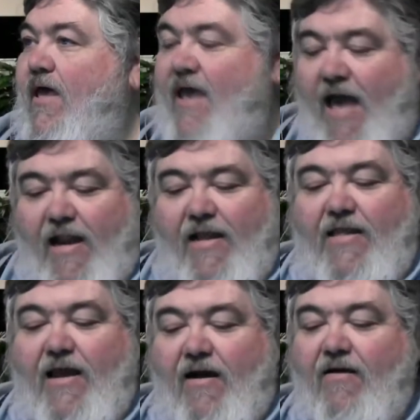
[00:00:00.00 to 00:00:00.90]
He got
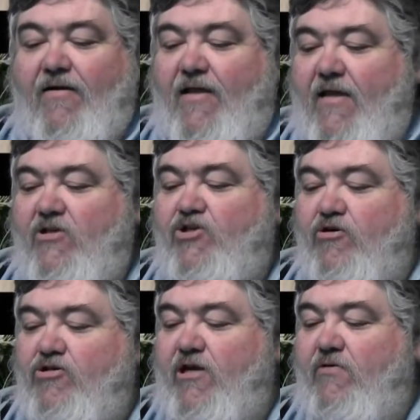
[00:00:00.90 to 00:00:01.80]
in there and the
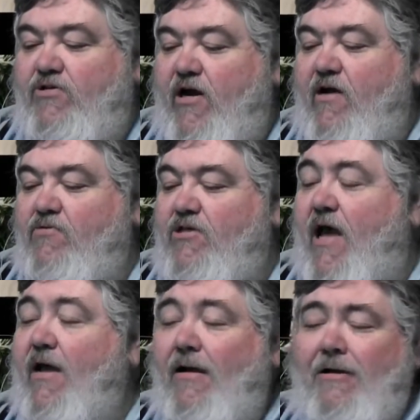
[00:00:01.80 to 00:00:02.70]
church secretary was
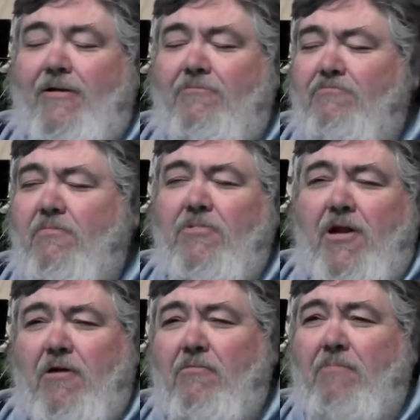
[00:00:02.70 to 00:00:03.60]
like,
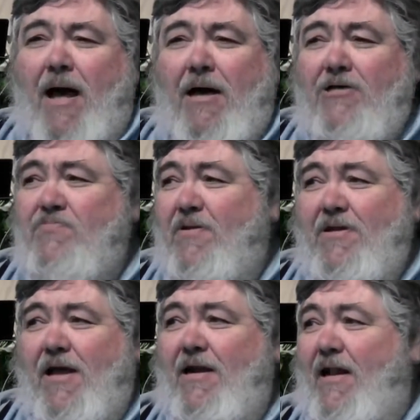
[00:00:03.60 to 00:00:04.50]
you know, my
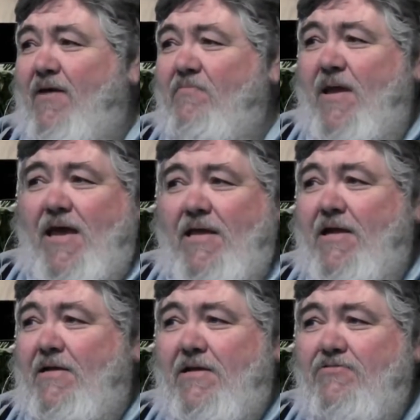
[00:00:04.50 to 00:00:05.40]
husband doesn't love me.
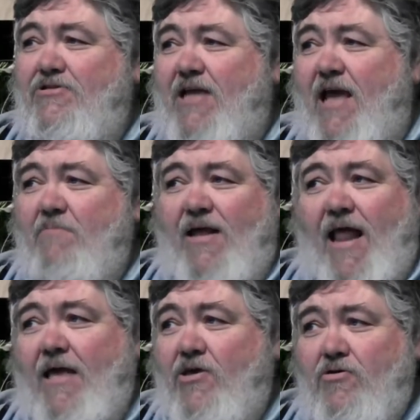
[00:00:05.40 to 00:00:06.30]
He doesn't understand
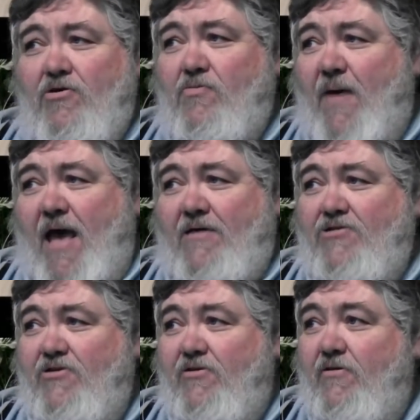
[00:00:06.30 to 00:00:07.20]
me like you do,
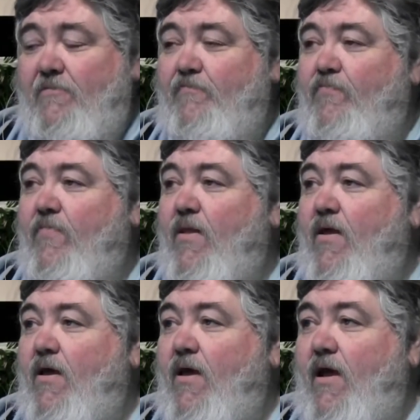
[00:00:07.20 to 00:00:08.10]
Pastor.
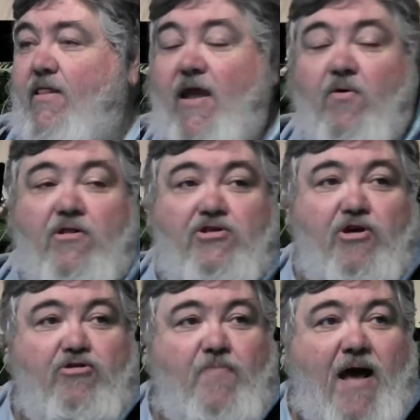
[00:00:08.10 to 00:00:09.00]
And they were in the
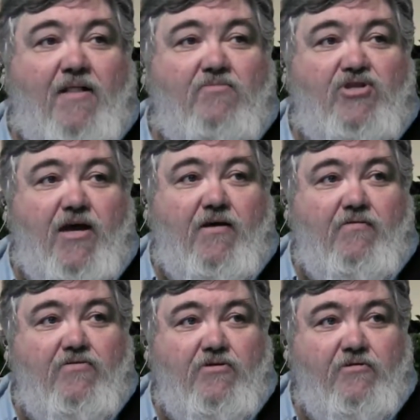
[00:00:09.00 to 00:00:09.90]
church by
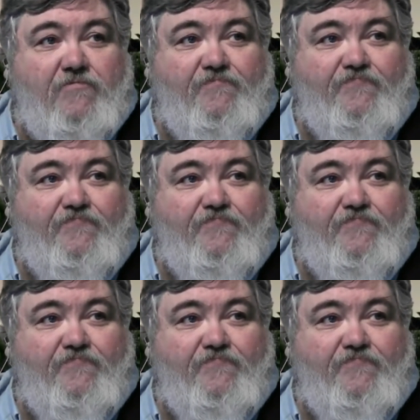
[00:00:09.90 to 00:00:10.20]
themselves.